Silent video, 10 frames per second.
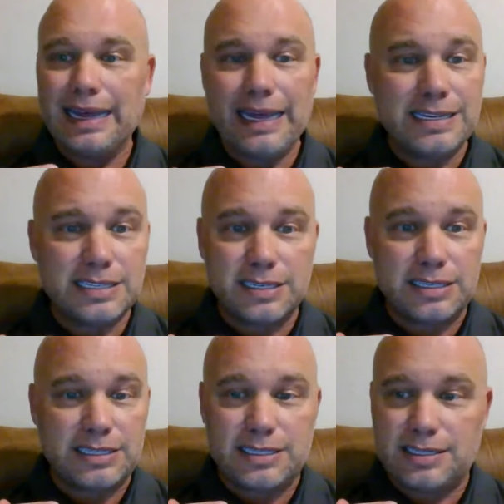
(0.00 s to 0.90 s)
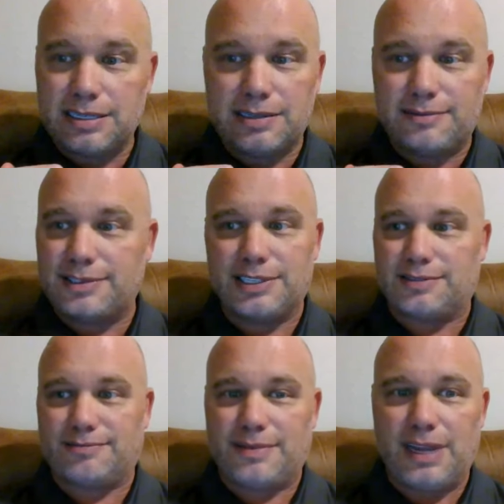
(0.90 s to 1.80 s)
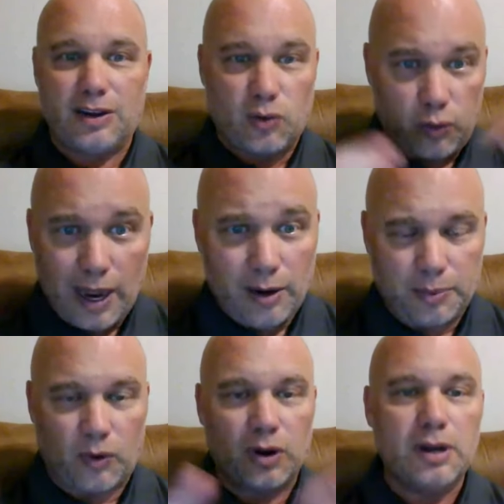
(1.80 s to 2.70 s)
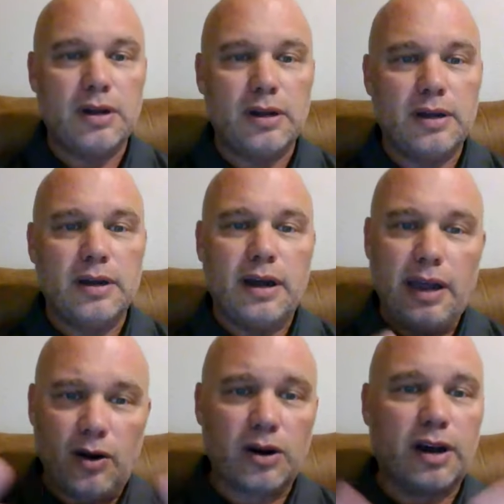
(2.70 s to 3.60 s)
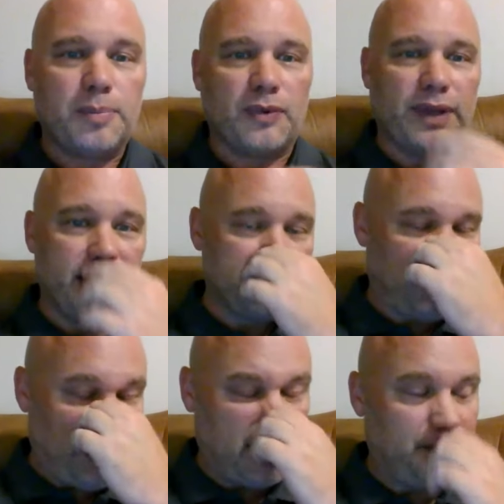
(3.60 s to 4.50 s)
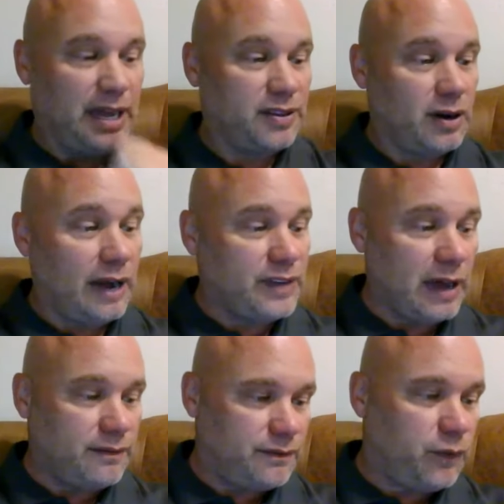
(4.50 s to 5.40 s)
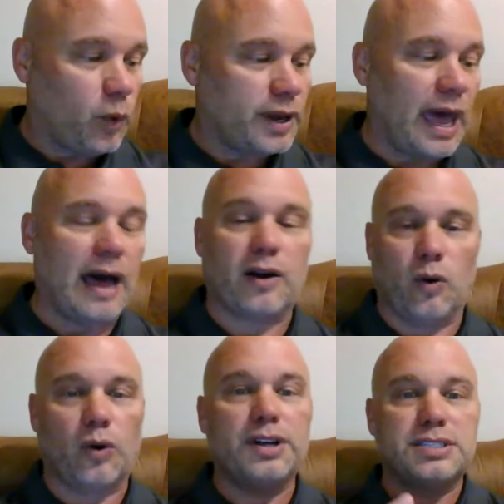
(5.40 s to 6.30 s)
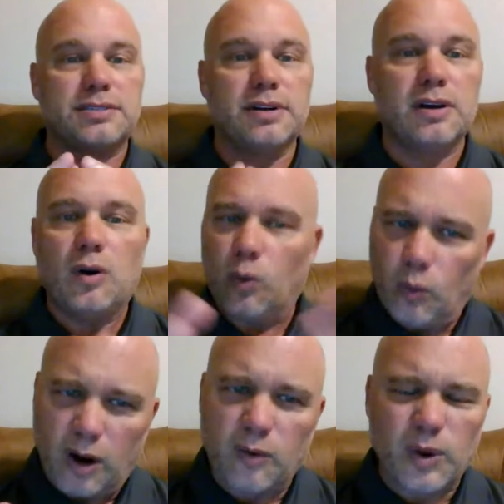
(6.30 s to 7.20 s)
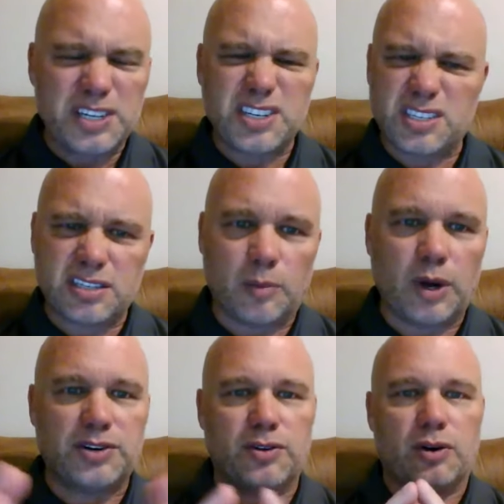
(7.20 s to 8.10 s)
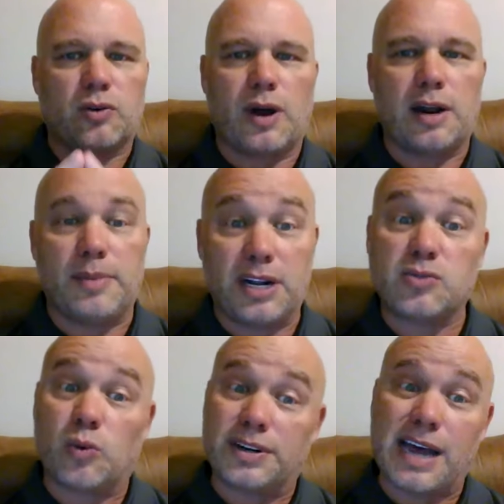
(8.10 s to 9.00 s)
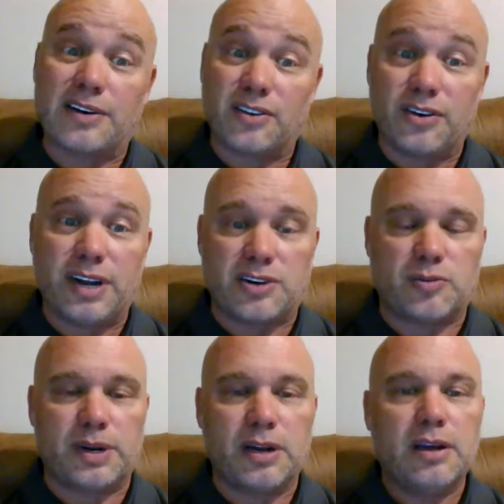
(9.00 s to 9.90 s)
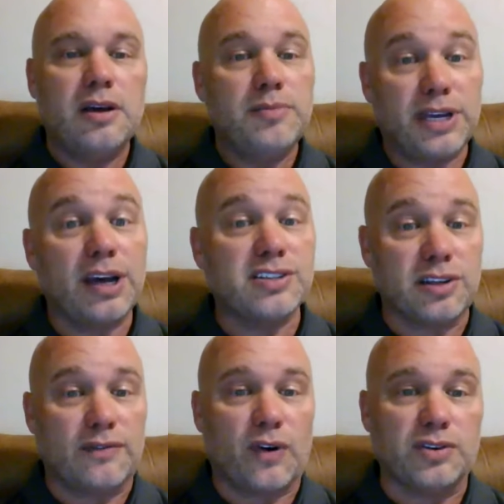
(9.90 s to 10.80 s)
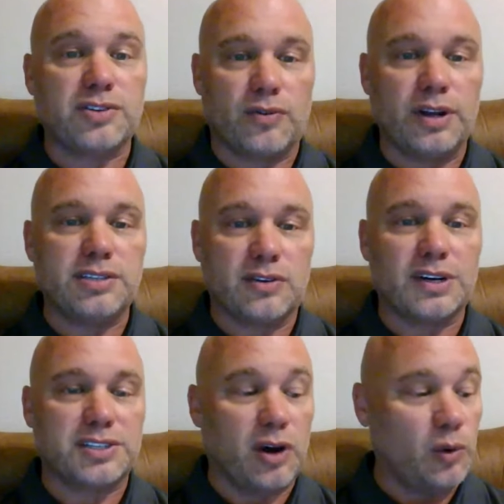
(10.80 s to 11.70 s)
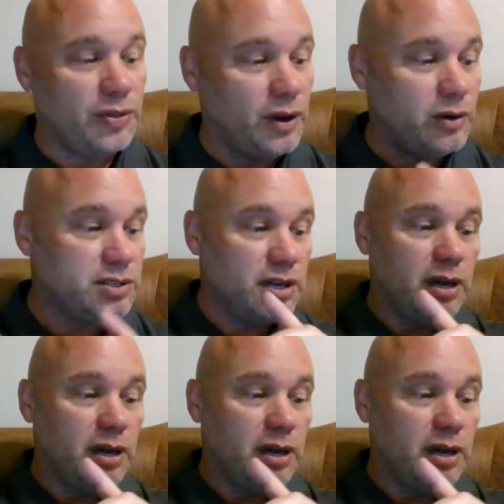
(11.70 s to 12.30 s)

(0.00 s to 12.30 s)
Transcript: It's in just incredible. Here are a couple things to think about, though, and I've got four categories, one of which is somewhat to their credit, but it's worked out to their detriment because of the first three. So let's go with those.